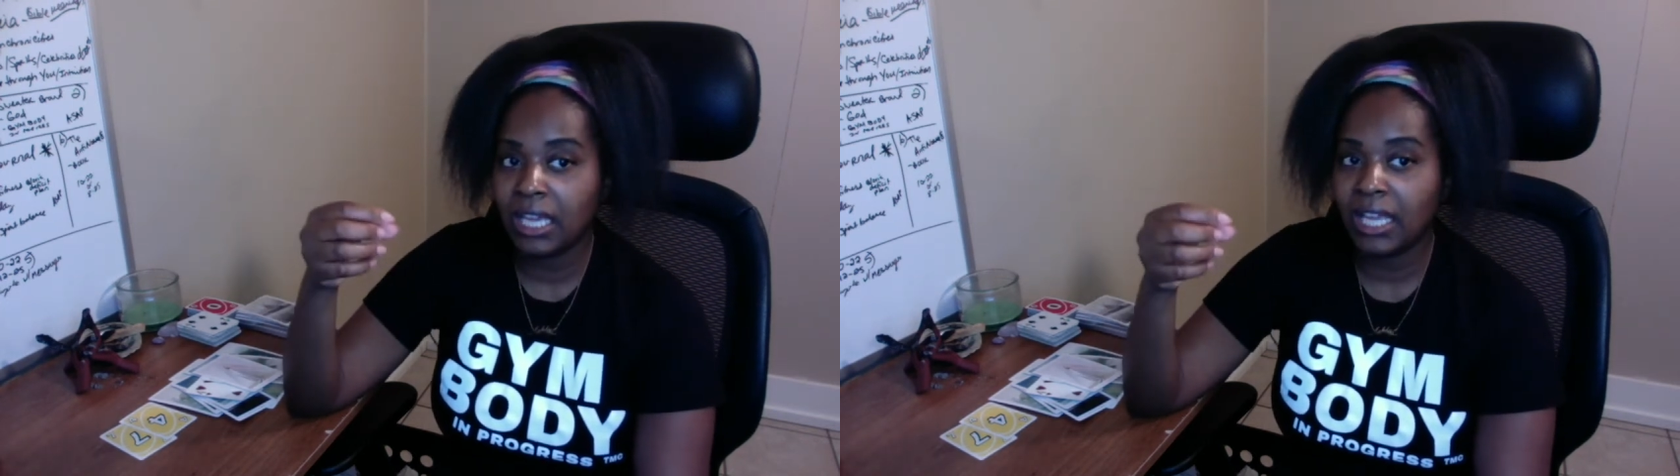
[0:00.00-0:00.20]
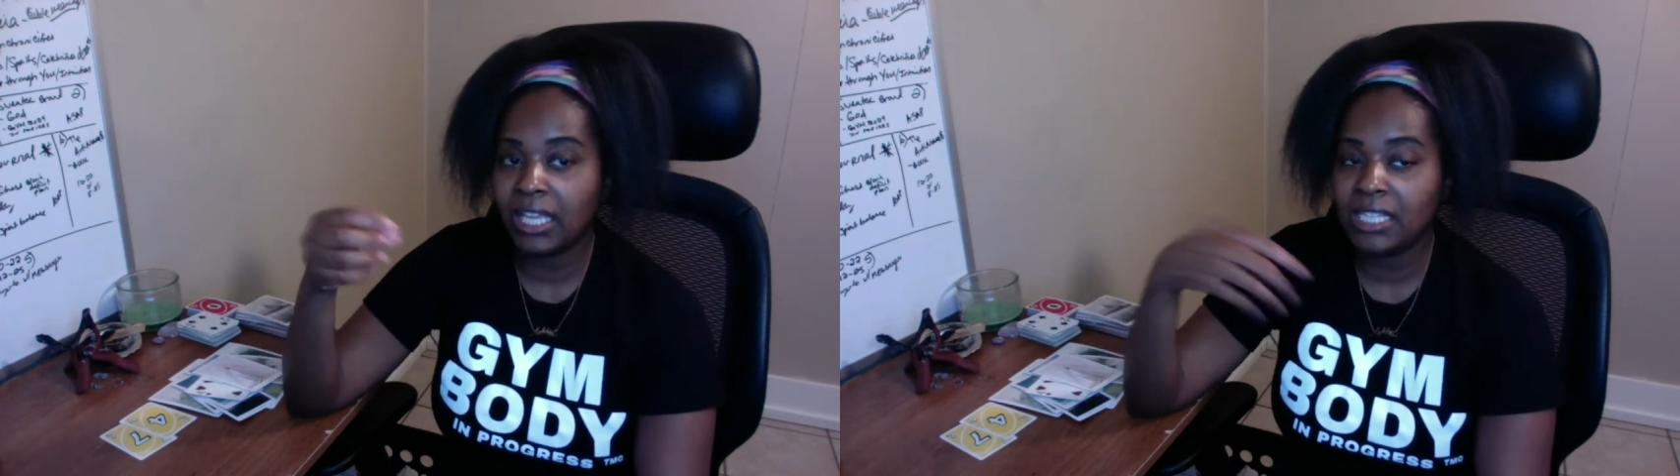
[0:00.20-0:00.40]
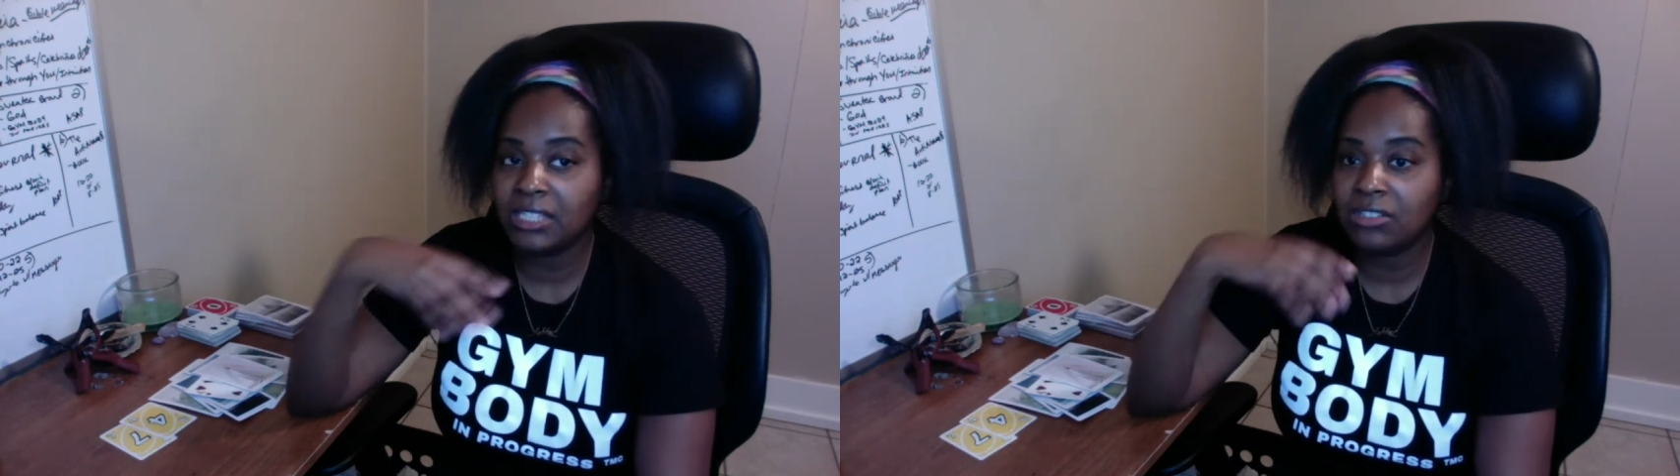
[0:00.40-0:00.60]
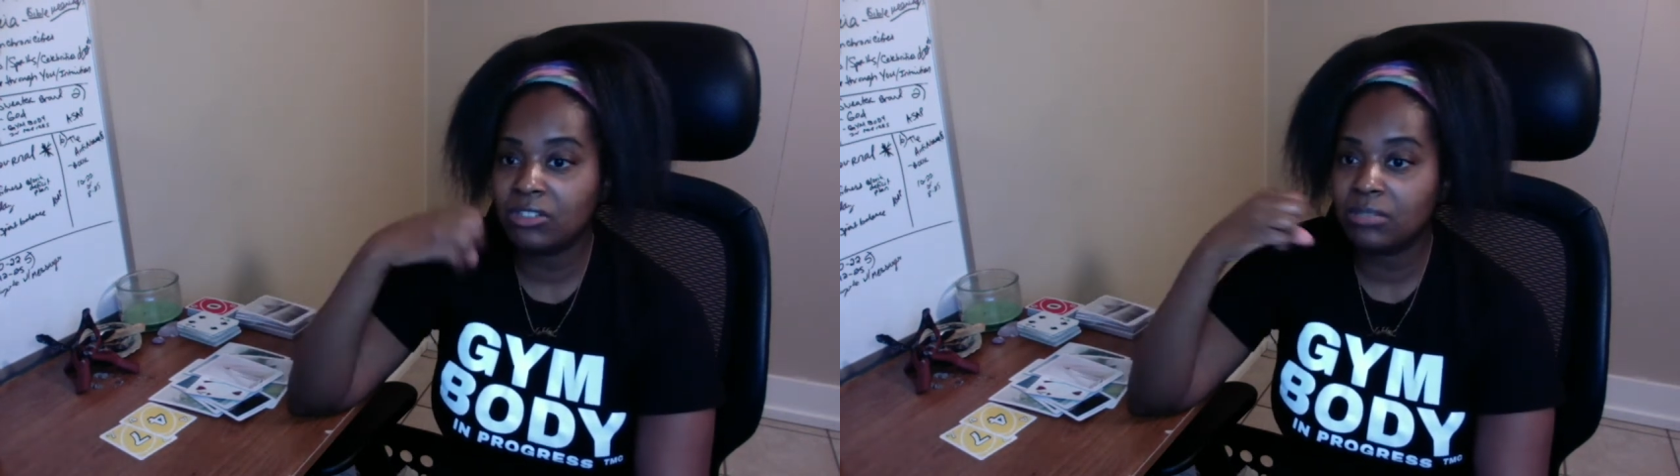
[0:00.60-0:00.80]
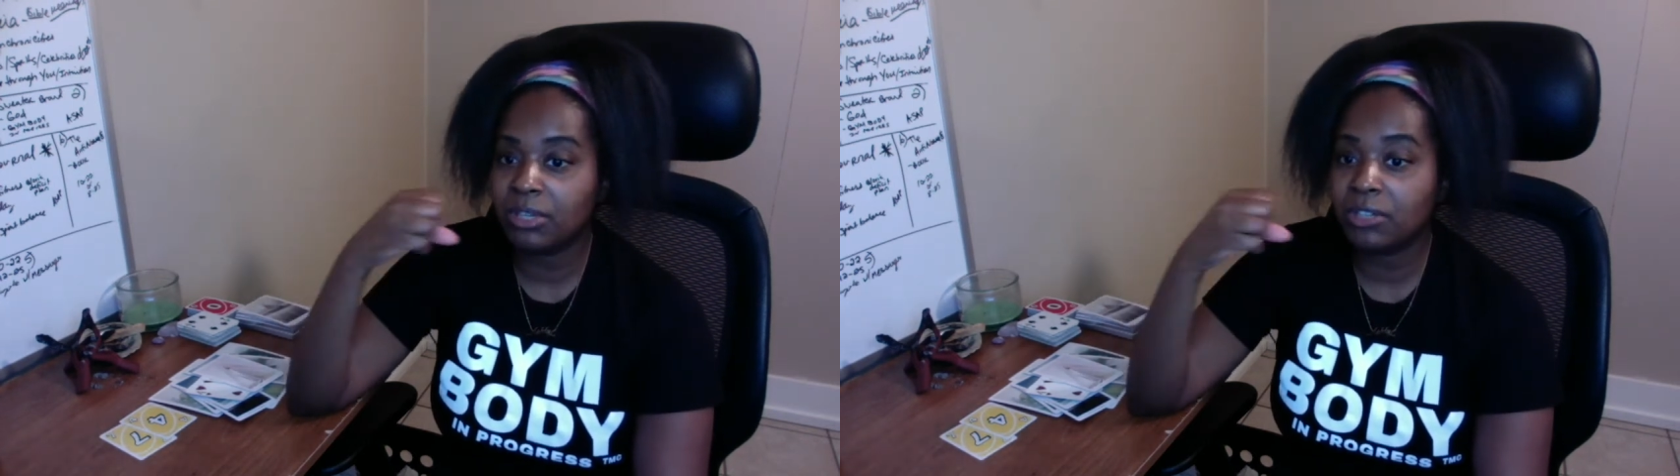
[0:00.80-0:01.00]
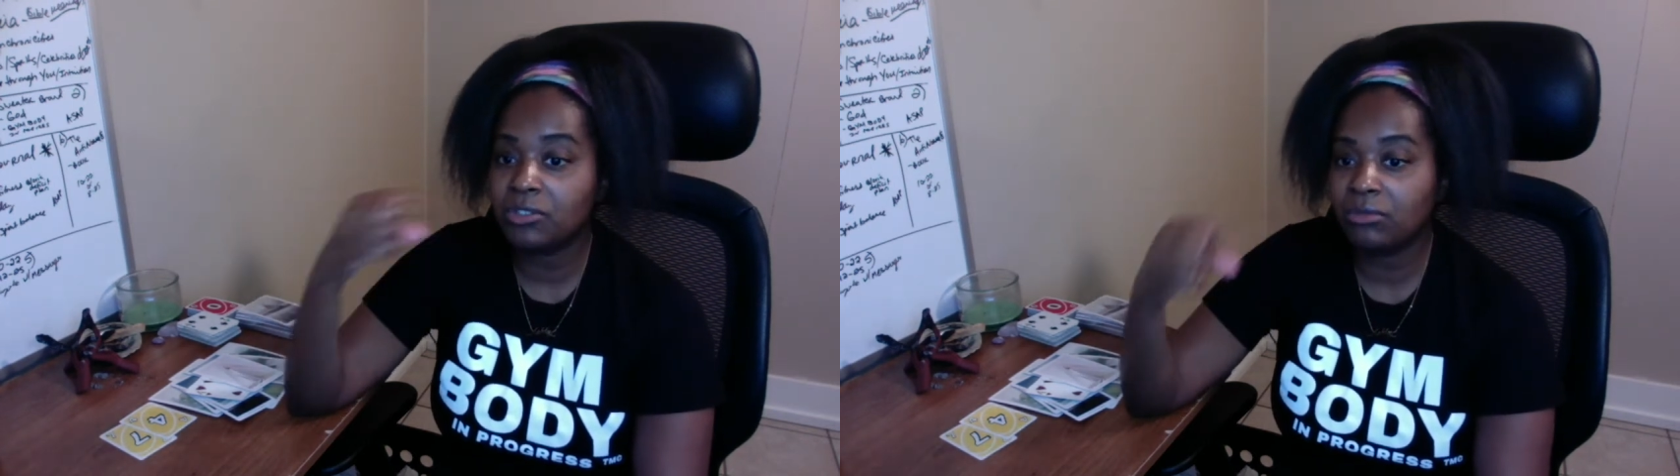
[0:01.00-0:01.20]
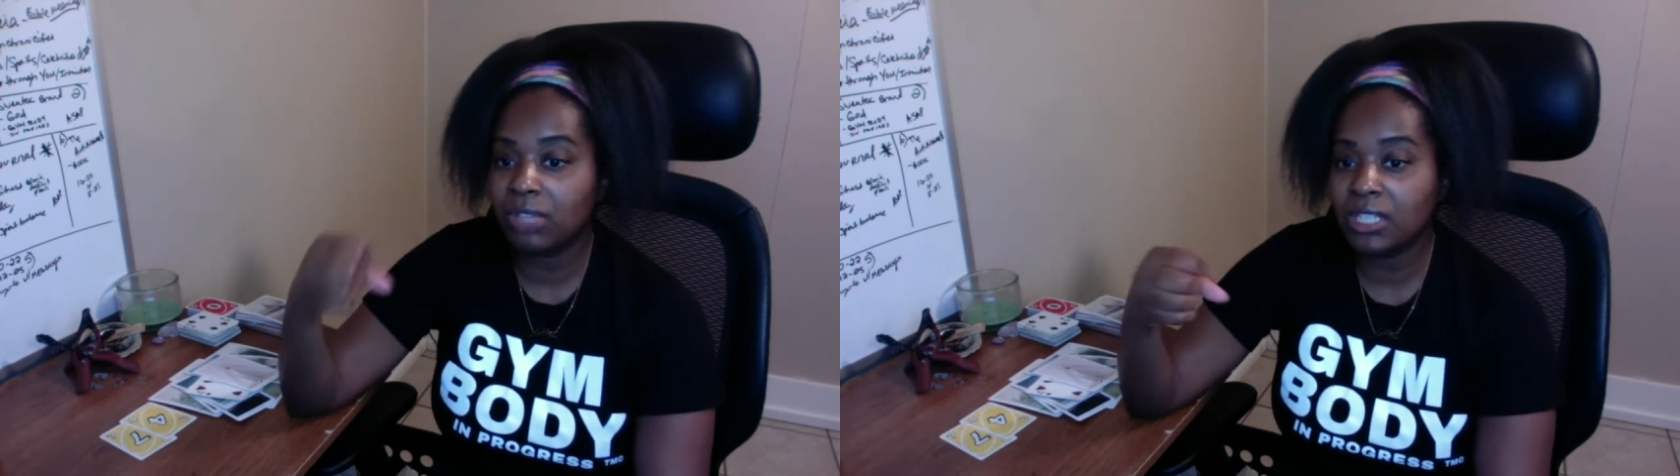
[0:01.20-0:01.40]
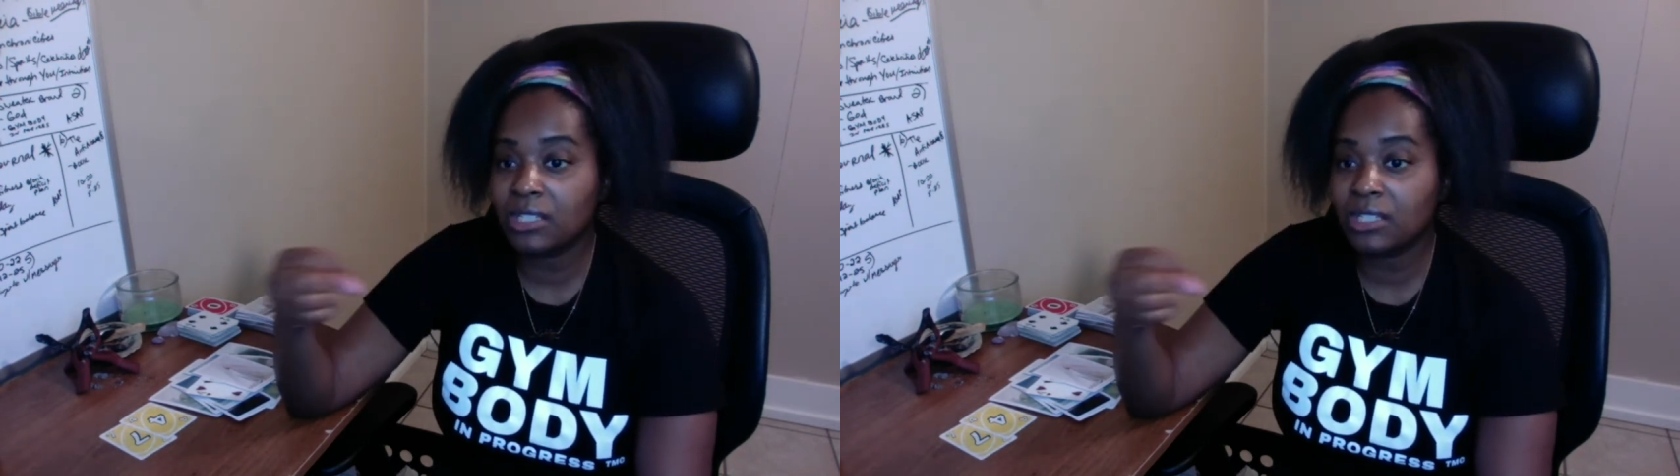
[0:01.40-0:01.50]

is your spiritual need